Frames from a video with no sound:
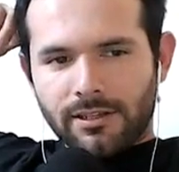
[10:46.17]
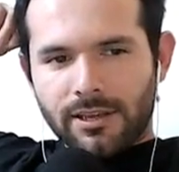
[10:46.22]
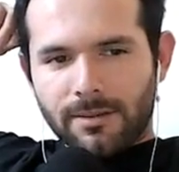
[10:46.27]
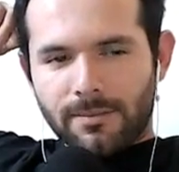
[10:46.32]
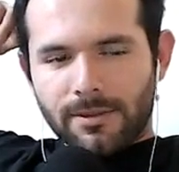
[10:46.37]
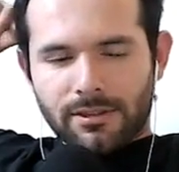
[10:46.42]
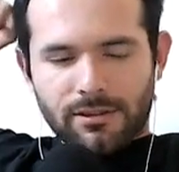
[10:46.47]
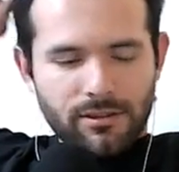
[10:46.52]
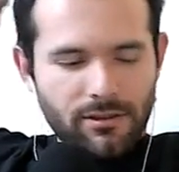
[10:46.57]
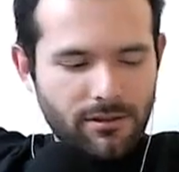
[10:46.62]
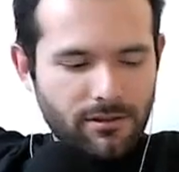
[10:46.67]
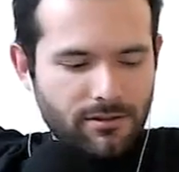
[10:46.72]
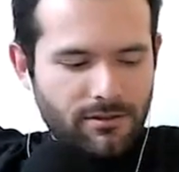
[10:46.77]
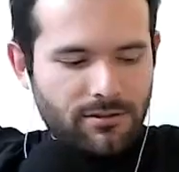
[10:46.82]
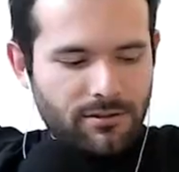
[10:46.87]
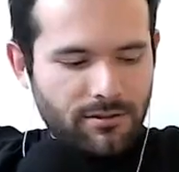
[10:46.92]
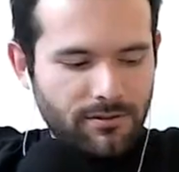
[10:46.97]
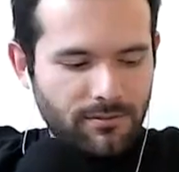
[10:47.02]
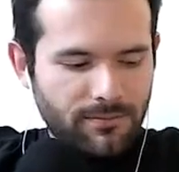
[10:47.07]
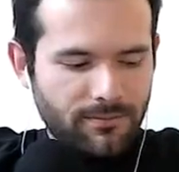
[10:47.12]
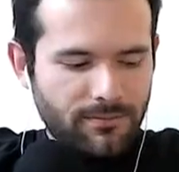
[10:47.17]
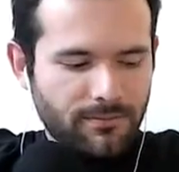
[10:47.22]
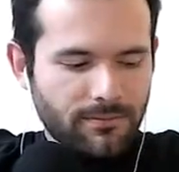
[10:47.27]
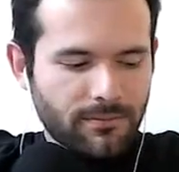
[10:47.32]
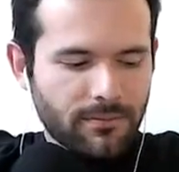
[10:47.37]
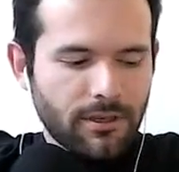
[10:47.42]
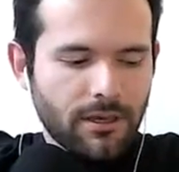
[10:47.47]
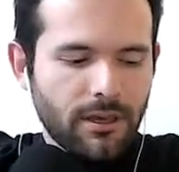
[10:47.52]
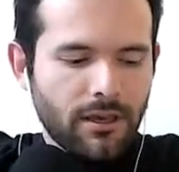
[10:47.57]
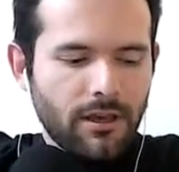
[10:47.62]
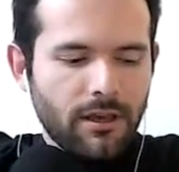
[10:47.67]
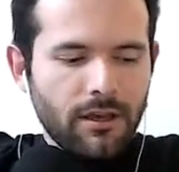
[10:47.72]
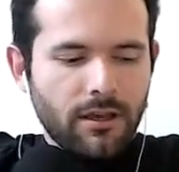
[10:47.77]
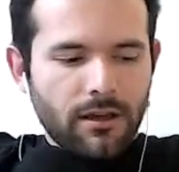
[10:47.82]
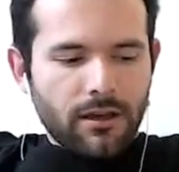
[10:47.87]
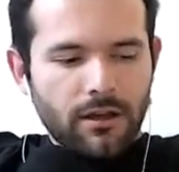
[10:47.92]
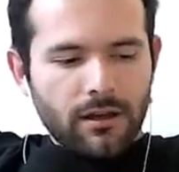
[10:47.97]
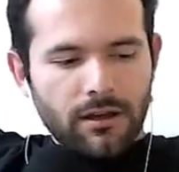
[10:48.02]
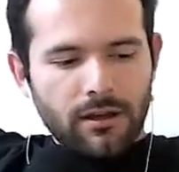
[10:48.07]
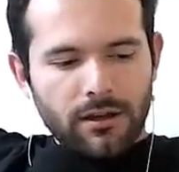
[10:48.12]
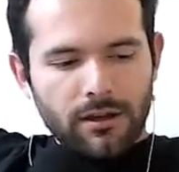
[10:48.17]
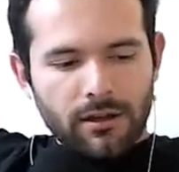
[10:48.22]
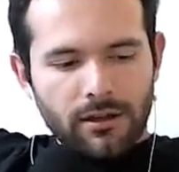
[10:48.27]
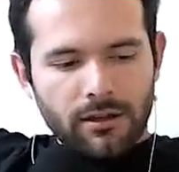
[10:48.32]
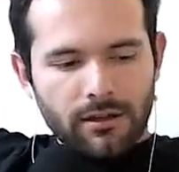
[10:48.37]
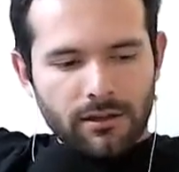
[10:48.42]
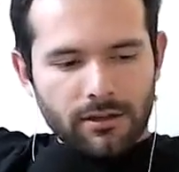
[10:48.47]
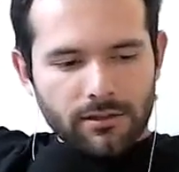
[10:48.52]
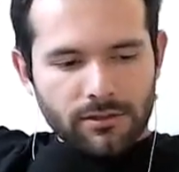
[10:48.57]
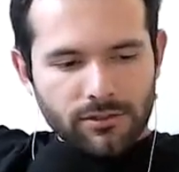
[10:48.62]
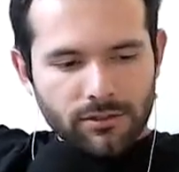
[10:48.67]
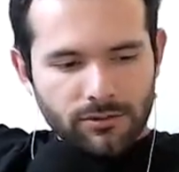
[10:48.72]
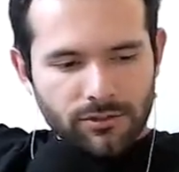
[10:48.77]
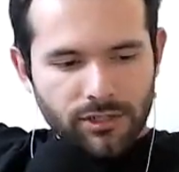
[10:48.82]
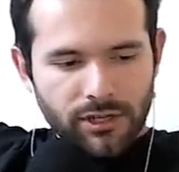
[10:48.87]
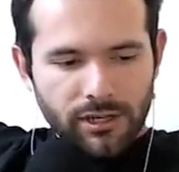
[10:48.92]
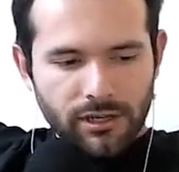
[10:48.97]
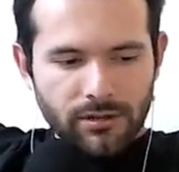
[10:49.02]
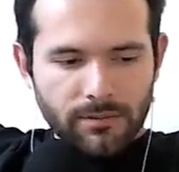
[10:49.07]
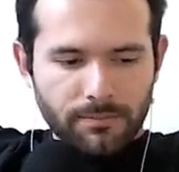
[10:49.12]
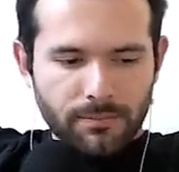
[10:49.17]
The Timothys. So